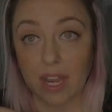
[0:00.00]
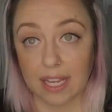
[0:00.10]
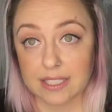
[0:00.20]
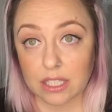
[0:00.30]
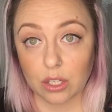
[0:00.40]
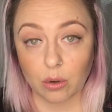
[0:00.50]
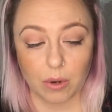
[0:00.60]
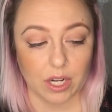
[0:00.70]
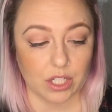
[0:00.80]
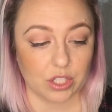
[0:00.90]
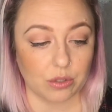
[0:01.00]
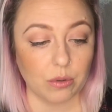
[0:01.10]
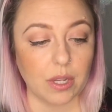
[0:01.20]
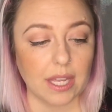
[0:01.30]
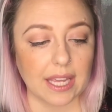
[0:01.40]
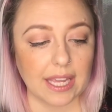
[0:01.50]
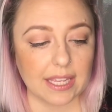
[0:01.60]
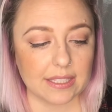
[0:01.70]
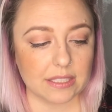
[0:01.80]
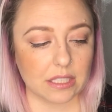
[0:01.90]
next thing you're going to do
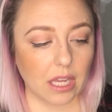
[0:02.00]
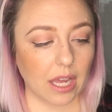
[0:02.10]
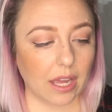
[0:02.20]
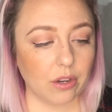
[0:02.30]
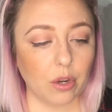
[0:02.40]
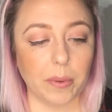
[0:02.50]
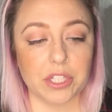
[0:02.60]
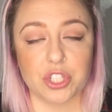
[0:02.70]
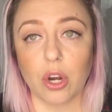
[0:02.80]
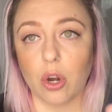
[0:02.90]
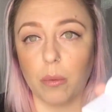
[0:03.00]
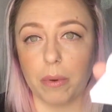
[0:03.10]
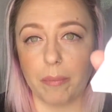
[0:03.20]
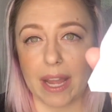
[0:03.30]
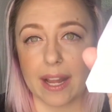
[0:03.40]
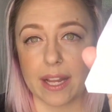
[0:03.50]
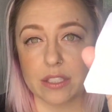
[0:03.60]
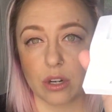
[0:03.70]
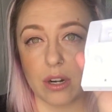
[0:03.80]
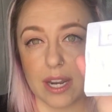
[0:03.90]
is, I don't know about y'all, but my
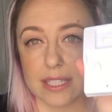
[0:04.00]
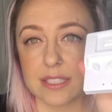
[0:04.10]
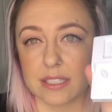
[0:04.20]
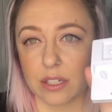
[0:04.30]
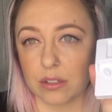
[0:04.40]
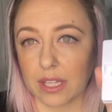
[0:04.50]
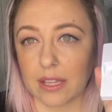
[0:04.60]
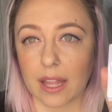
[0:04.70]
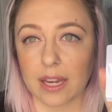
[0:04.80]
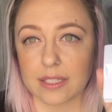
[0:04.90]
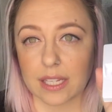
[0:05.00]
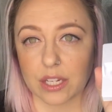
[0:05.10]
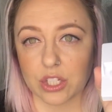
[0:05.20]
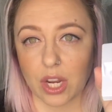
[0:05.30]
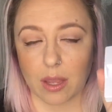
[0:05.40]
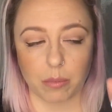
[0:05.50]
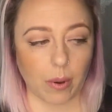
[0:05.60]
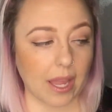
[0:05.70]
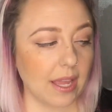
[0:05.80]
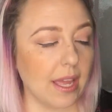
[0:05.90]
eyes aren't necessarily in that exact shape,
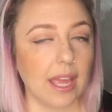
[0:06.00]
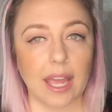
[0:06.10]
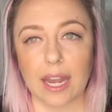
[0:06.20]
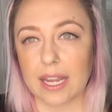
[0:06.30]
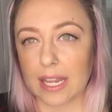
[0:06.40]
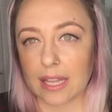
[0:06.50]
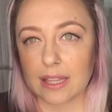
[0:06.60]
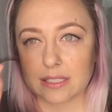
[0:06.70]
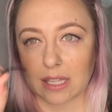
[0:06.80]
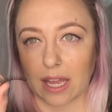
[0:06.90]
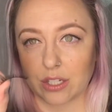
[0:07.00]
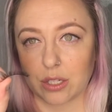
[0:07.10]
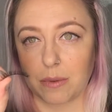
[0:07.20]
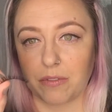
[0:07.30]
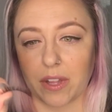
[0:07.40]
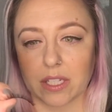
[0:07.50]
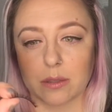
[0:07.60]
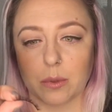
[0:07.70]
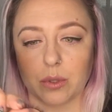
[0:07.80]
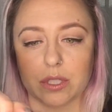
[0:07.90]
right? And I need this lash to be
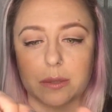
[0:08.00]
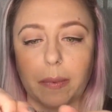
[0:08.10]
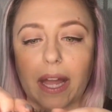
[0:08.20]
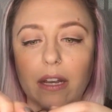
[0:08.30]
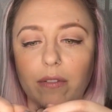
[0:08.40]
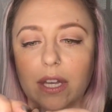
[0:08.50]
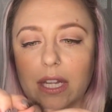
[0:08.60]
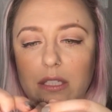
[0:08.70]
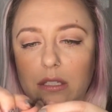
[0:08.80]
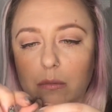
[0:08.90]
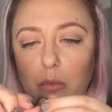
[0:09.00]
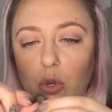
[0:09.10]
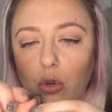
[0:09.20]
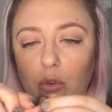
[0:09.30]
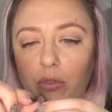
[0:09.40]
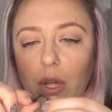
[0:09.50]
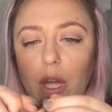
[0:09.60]
flexible. The spine of it needs to move,